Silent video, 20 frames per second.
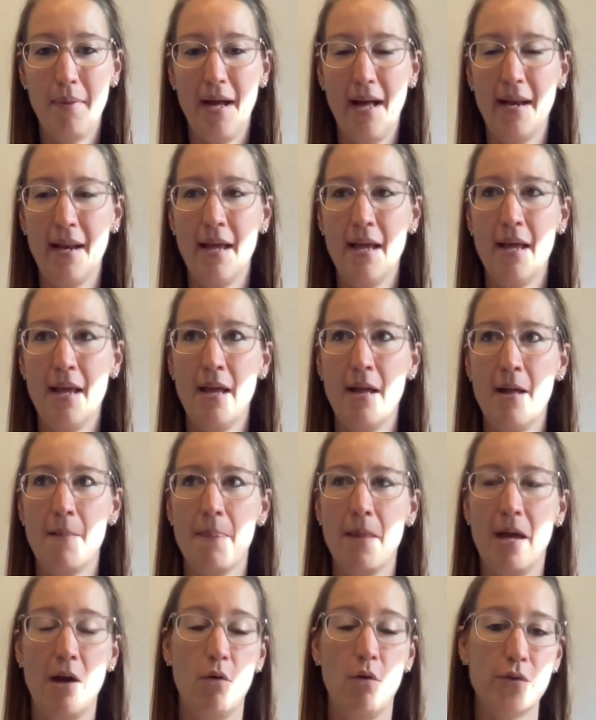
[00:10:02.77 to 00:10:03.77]
But
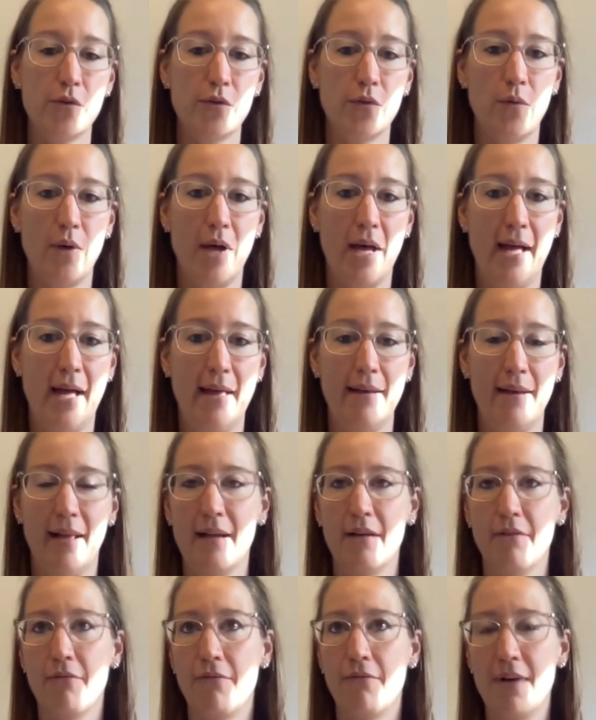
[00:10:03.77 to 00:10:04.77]
I also had
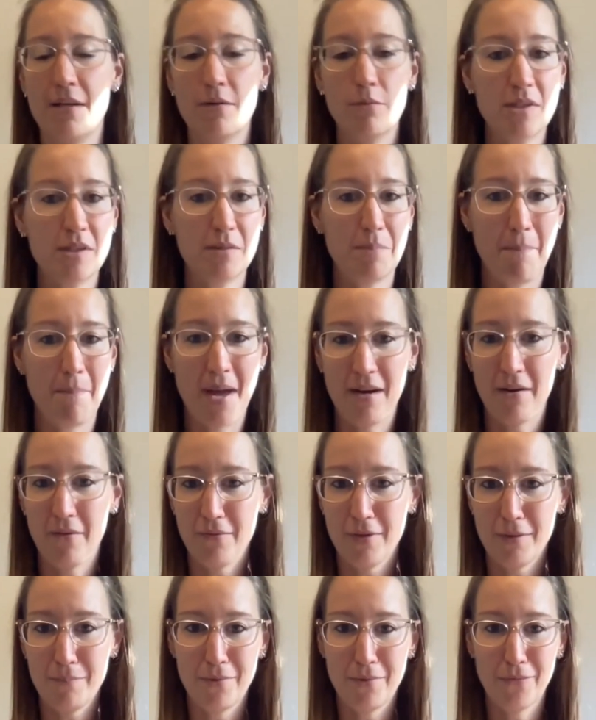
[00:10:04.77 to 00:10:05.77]
like a friend with
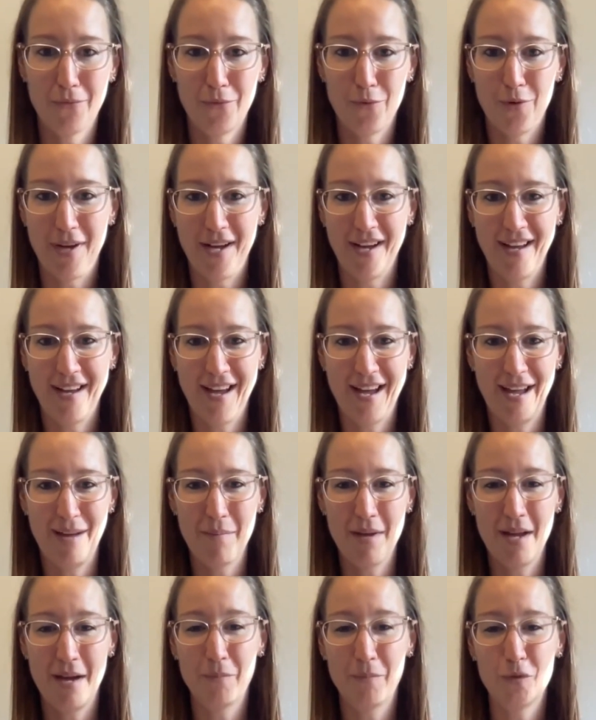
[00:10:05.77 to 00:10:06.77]
benefit before I
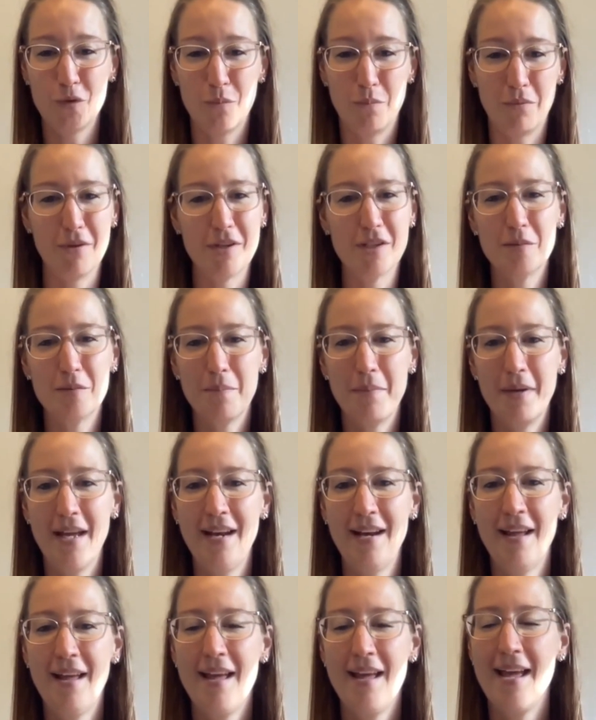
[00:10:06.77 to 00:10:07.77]
came up to
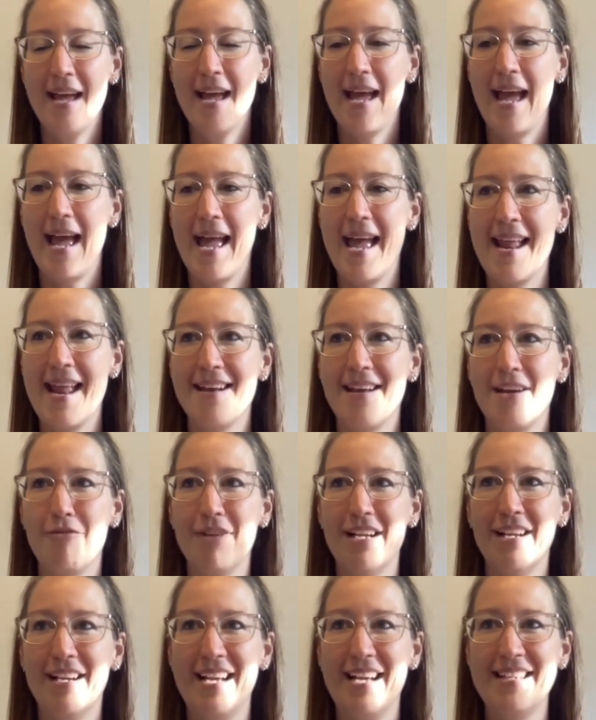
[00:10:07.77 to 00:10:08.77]
Brisbane, and I
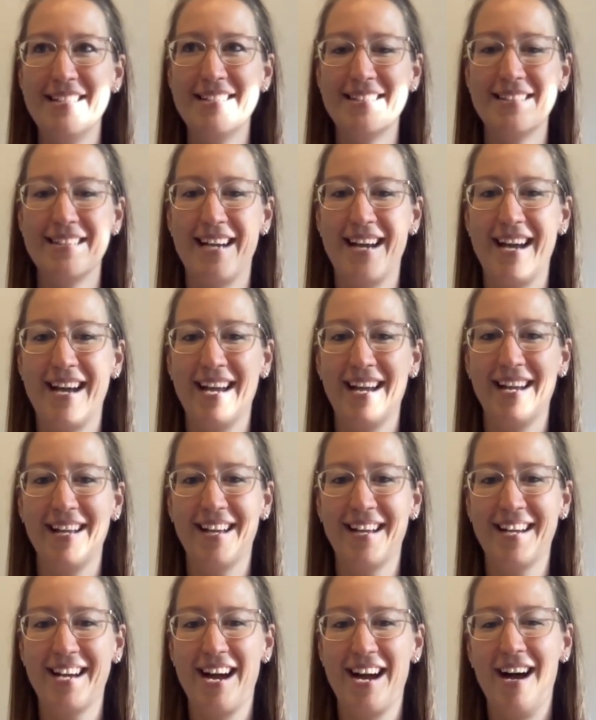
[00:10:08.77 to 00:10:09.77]
realized I
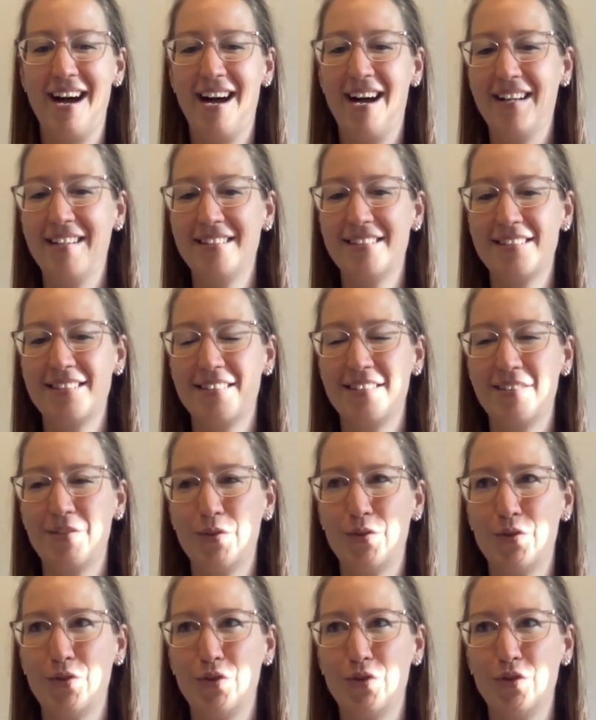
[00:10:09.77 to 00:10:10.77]
can't.
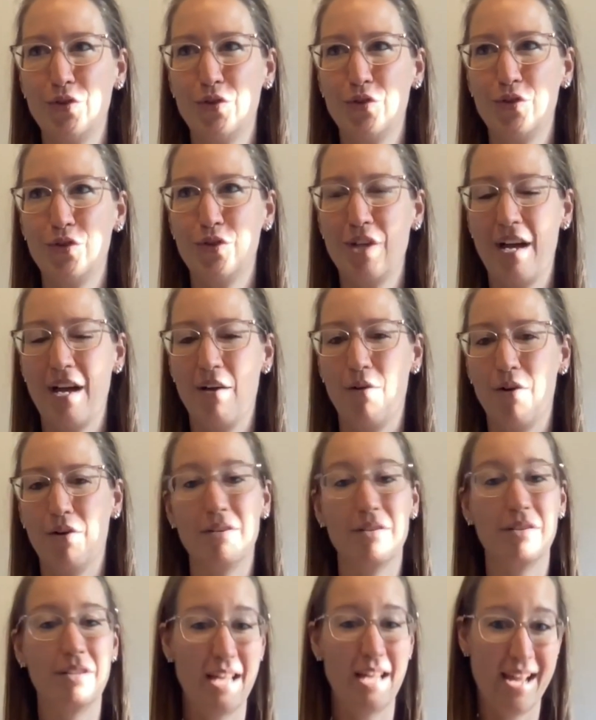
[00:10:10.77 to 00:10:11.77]

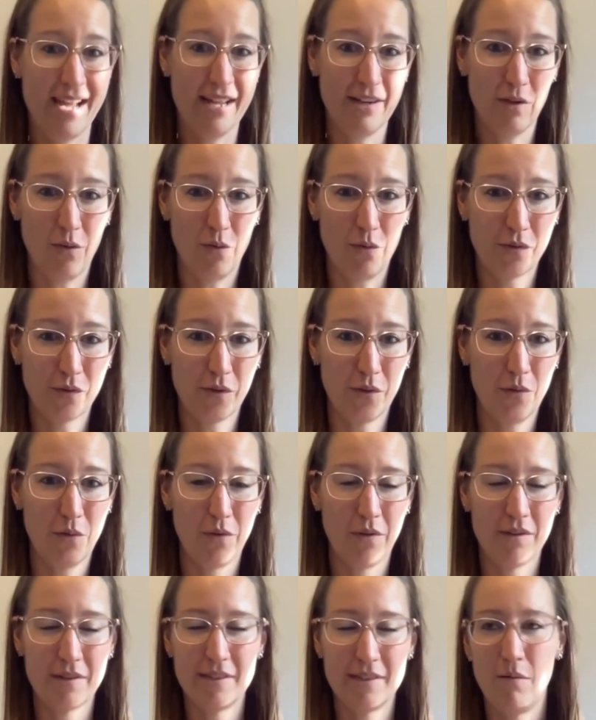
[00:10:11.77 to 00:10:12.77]
Well, I had
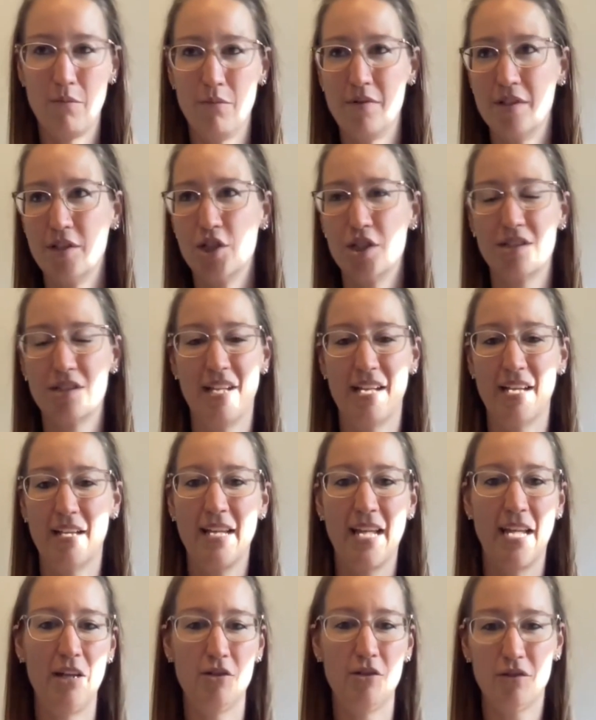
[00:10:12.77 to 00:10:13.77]
also some was just like
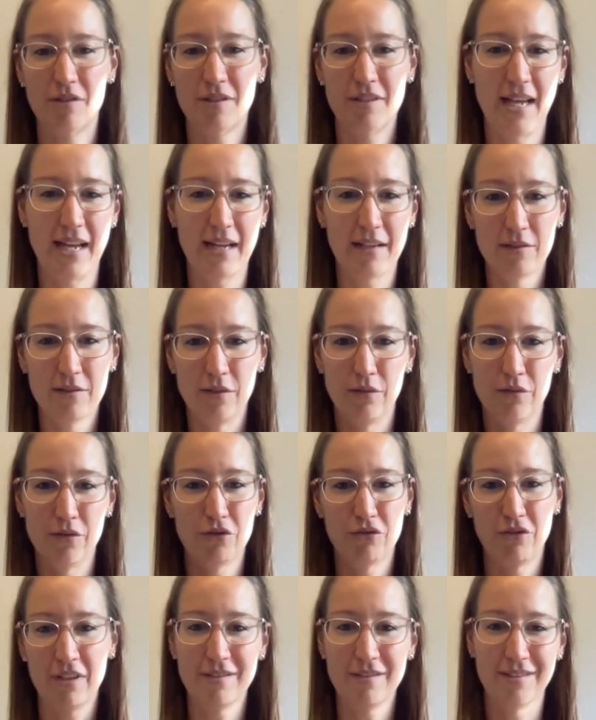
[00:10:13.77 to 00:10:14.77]
casual sex, no
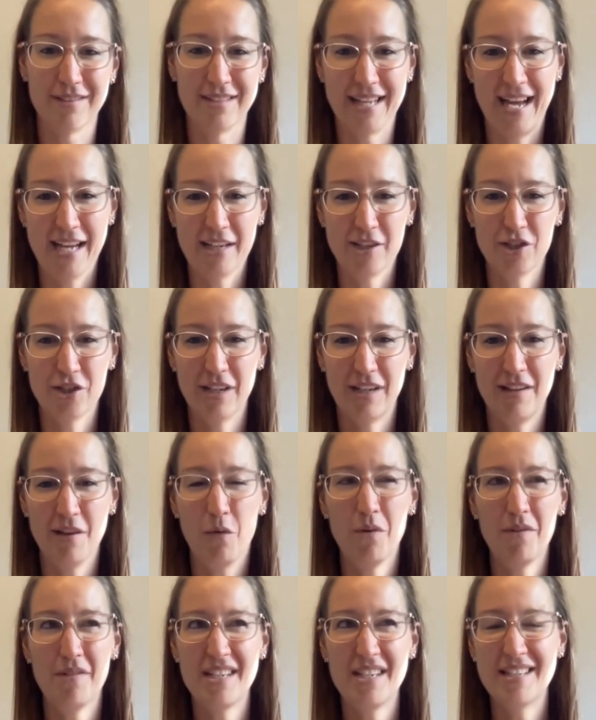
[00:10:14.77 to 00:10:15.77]
strings attached, and
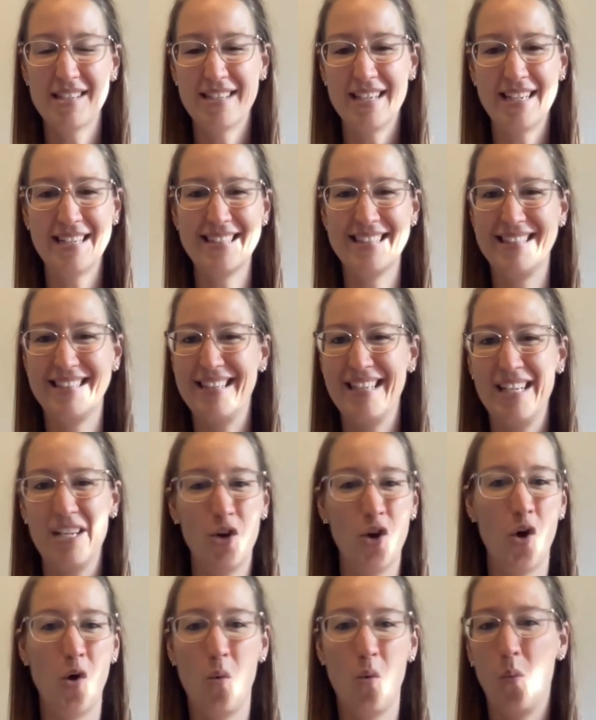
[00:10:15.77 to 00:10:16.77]
all these things did
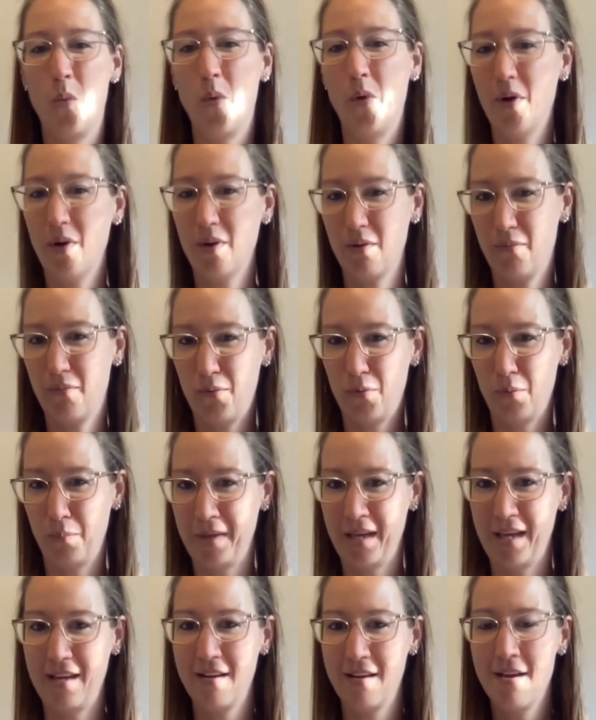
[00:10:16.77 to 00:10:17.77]
not work for
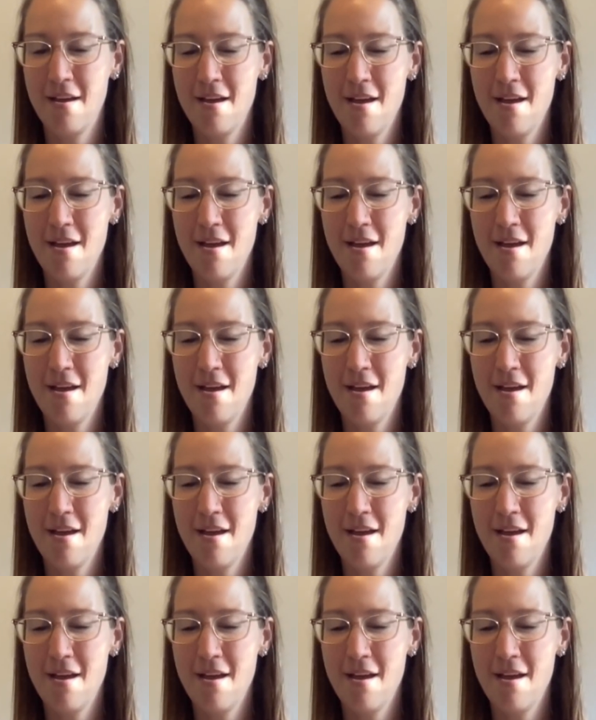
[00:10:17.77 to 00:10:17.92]
me.